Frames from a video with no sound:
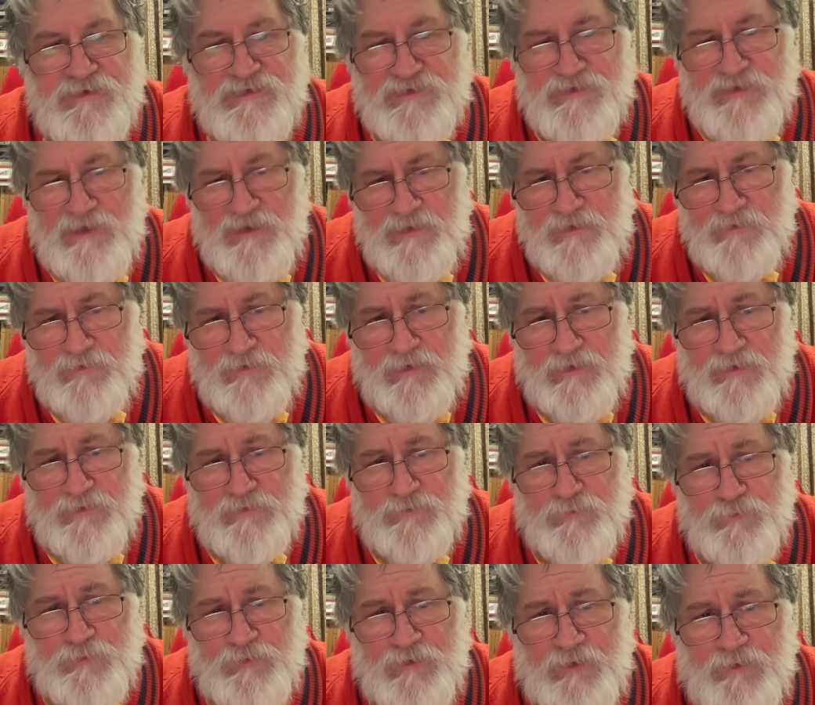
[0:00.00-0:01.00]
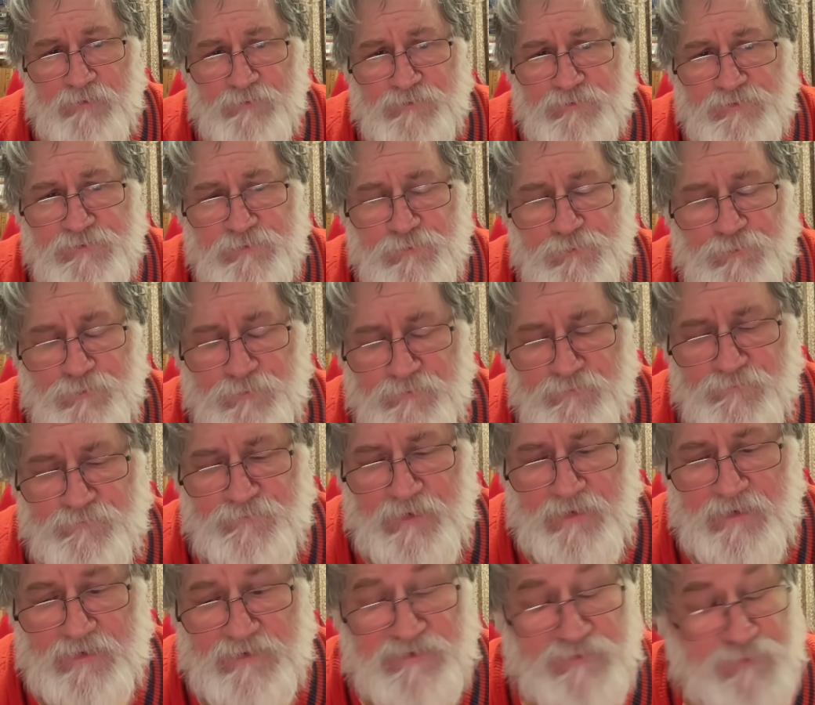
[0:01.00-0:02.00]
say that without all the
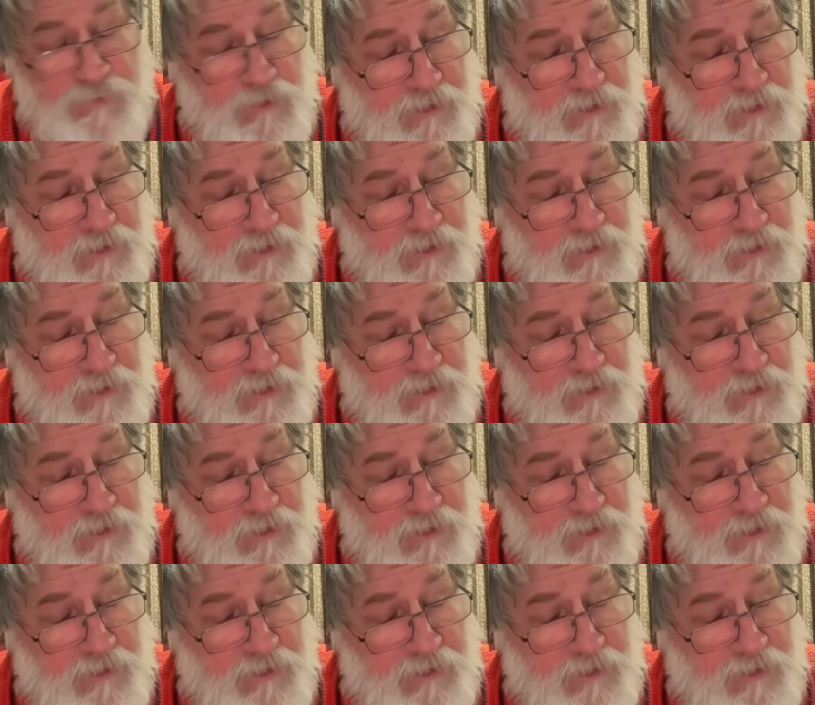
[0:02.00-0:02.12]
facts?